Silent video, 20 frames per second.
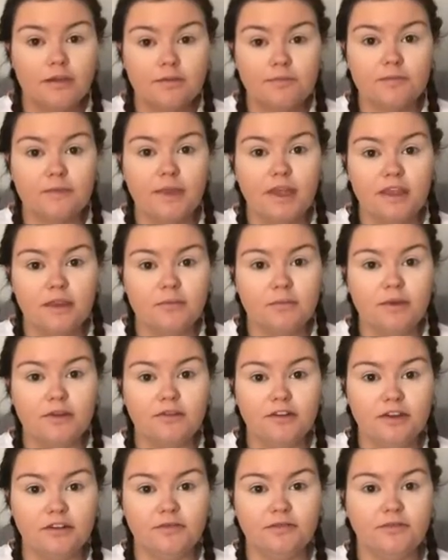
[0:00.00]
In the
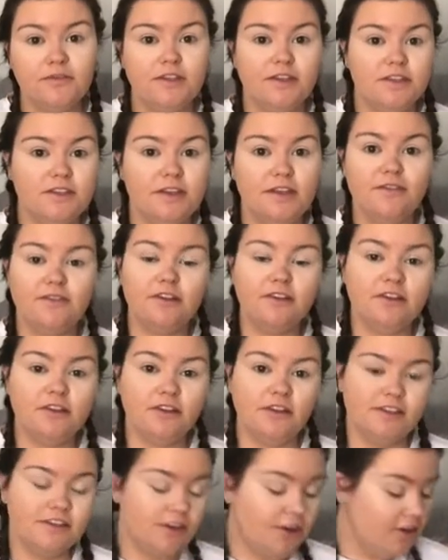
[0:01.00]
mirror it's given a
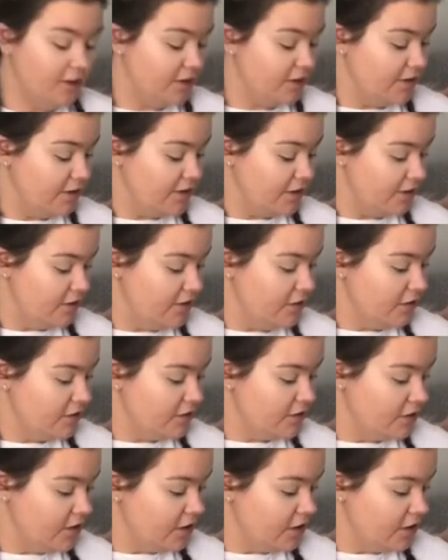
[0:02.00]
nice highlighted look.